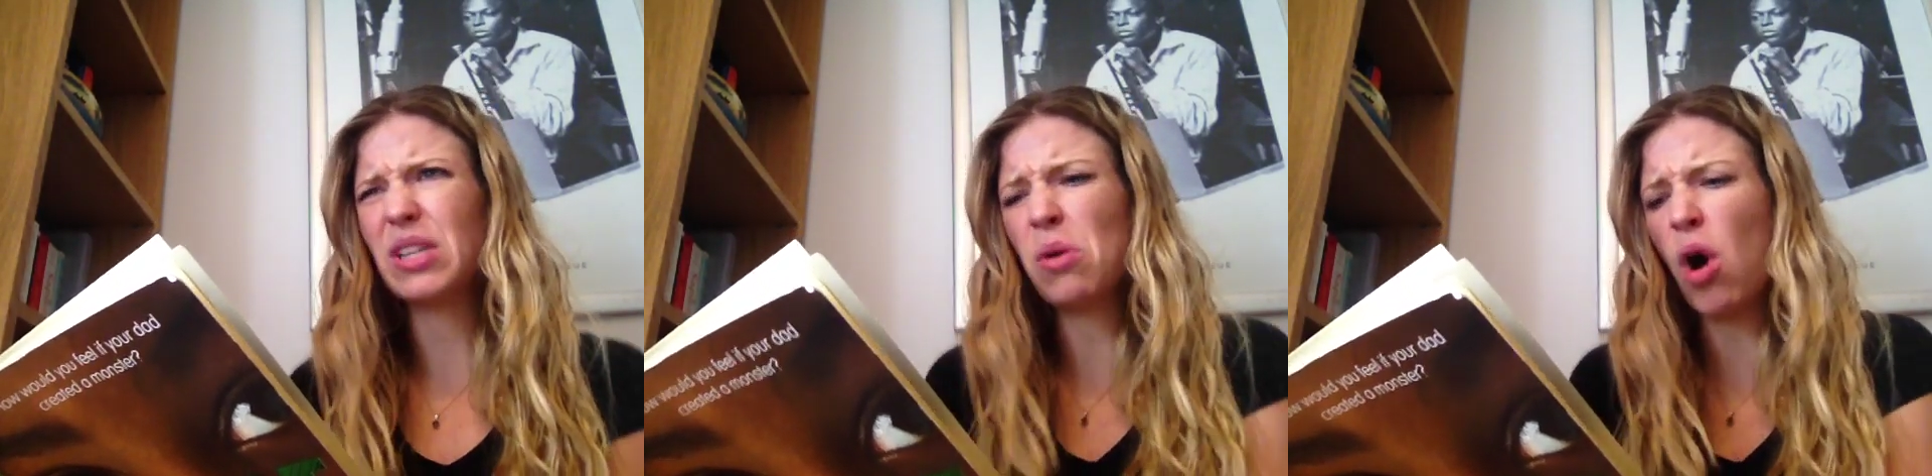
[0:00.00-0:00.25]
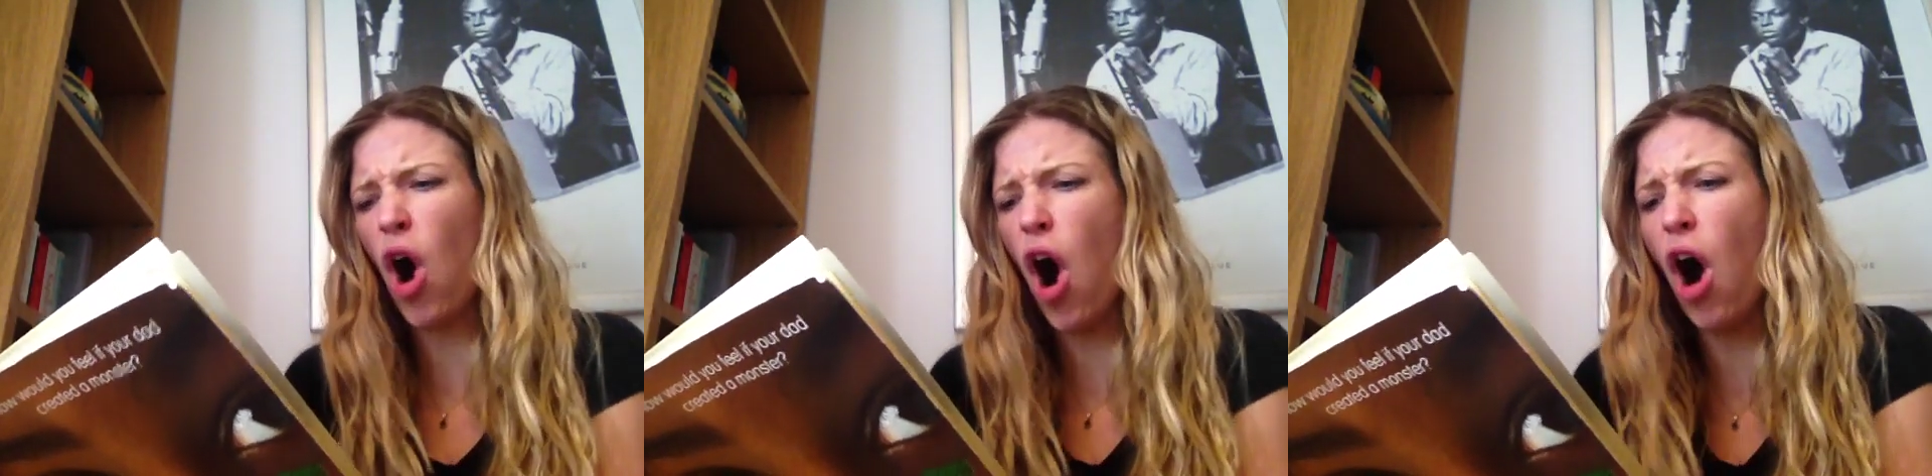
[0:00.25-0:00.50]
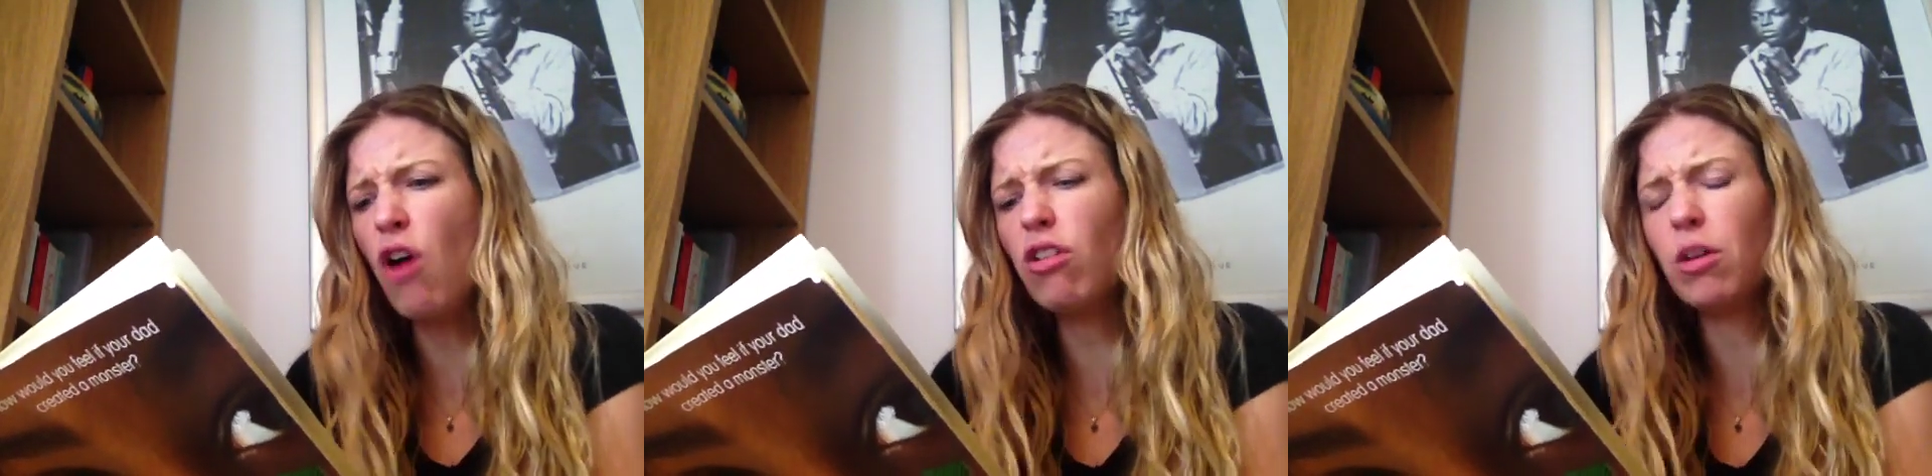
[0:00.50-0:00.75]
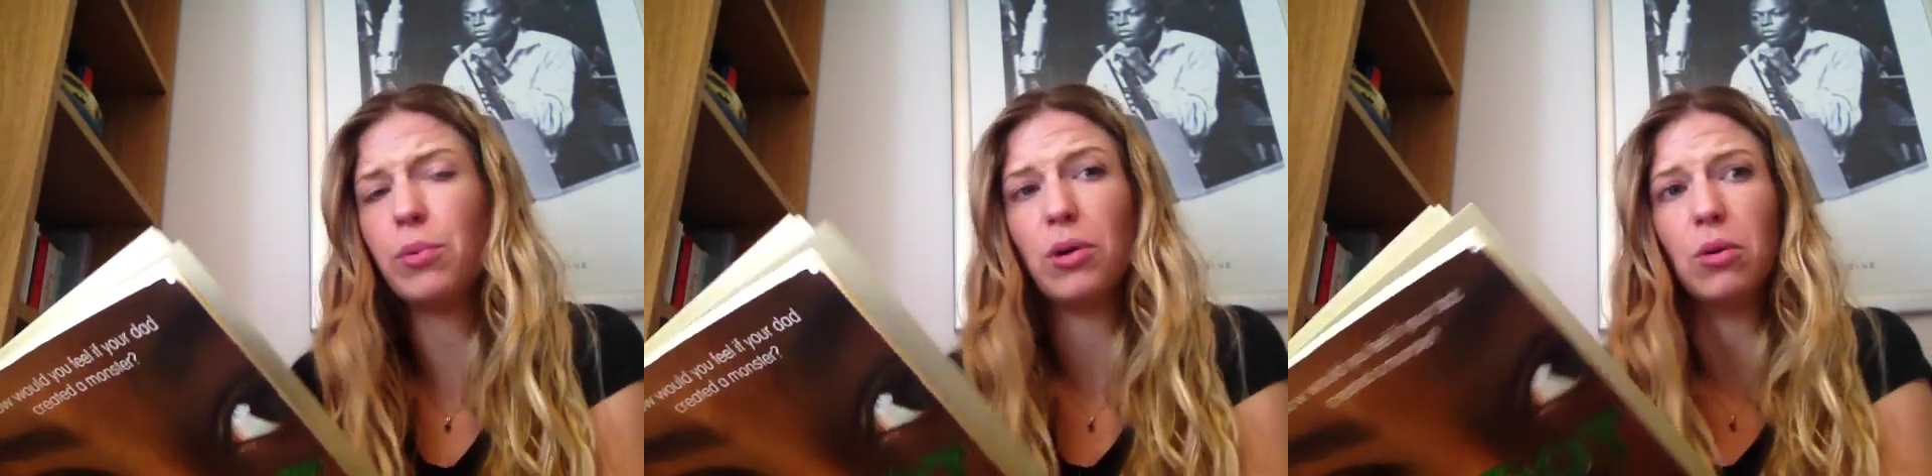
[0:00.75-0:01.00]

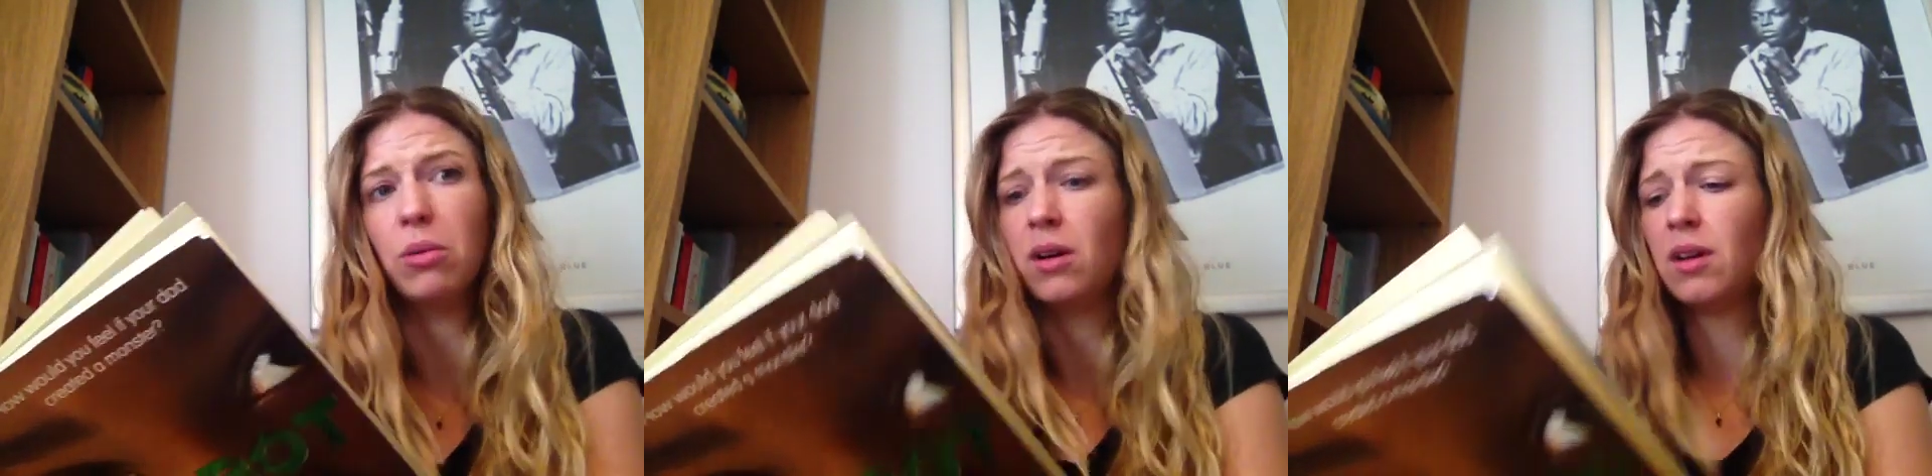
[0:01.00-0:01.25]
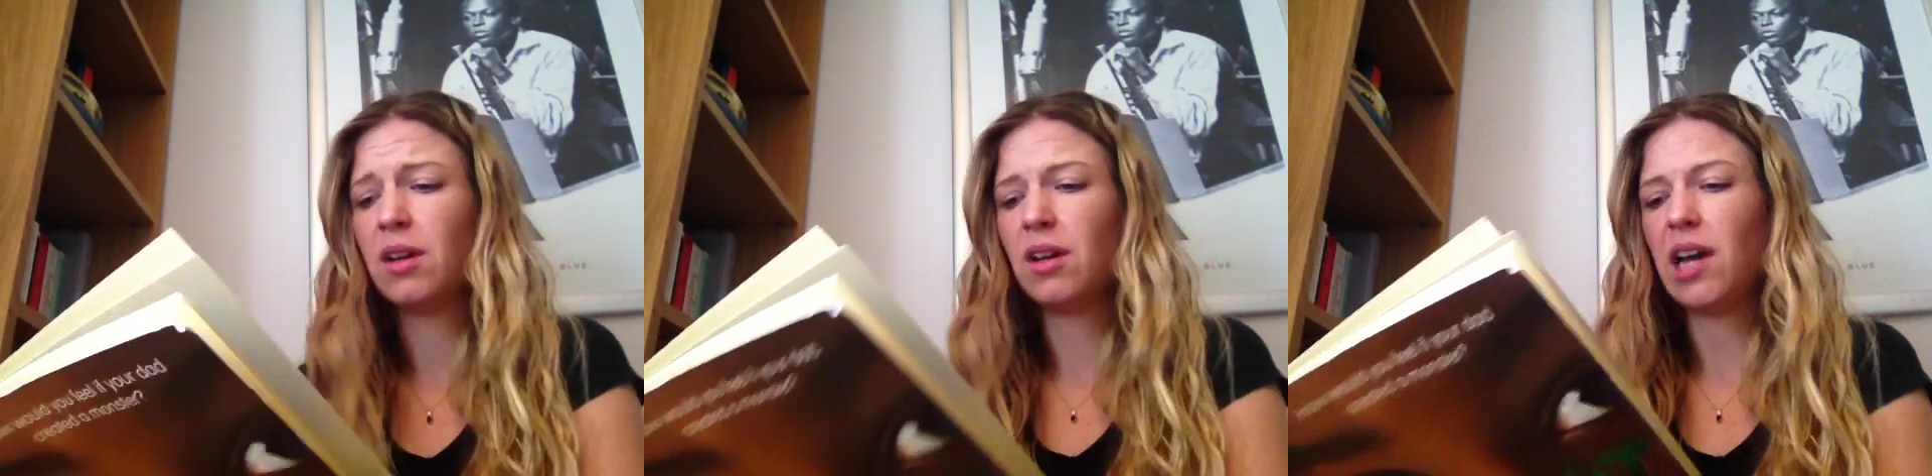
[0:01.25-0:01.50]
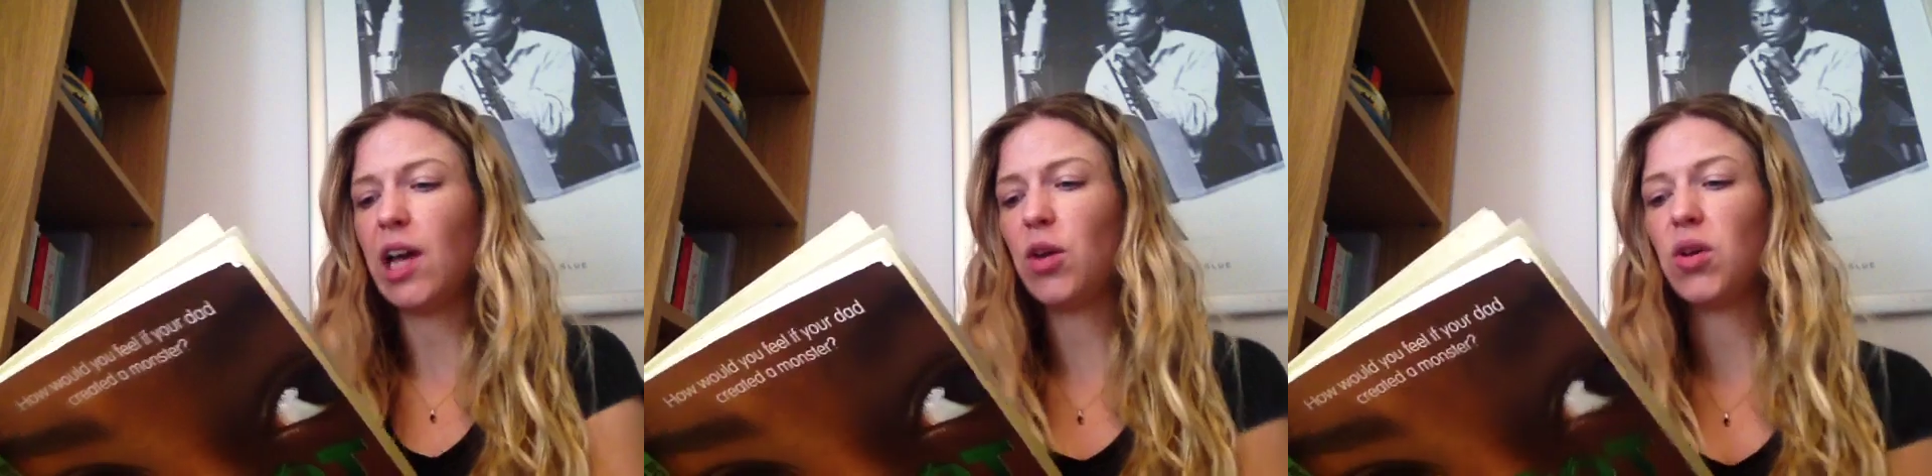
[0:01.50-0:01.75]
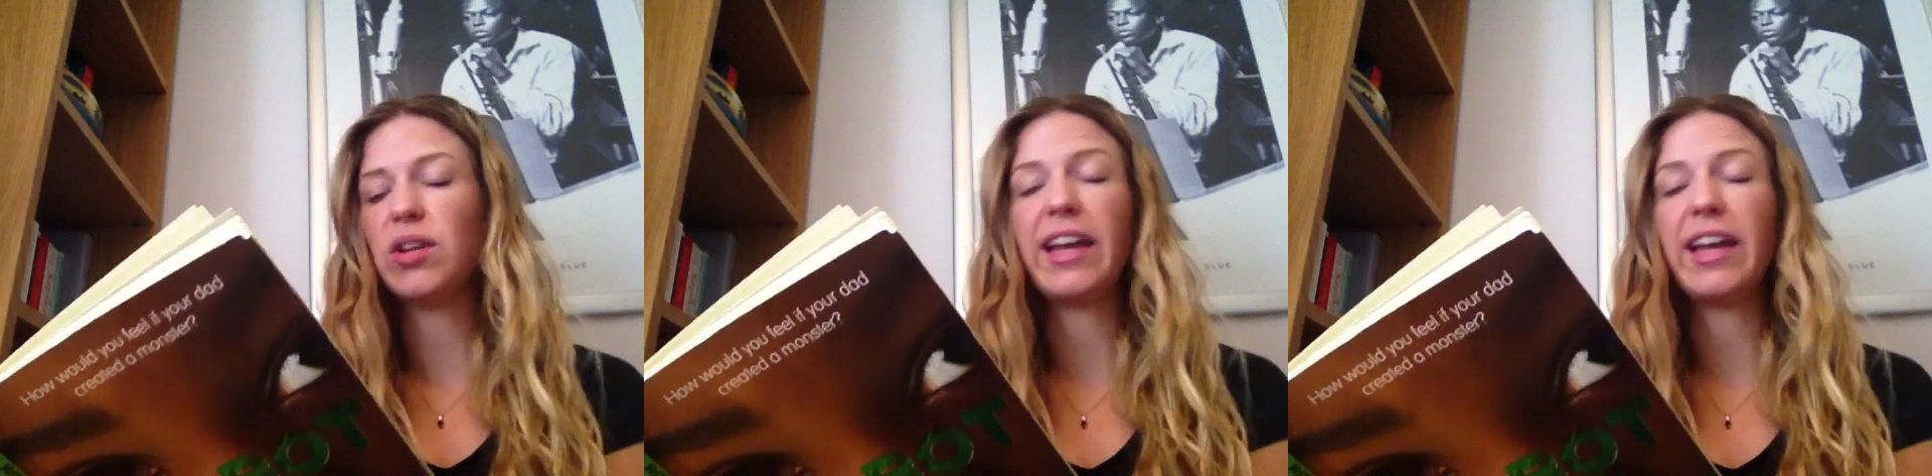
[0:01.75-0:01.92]
horrible? I couldn't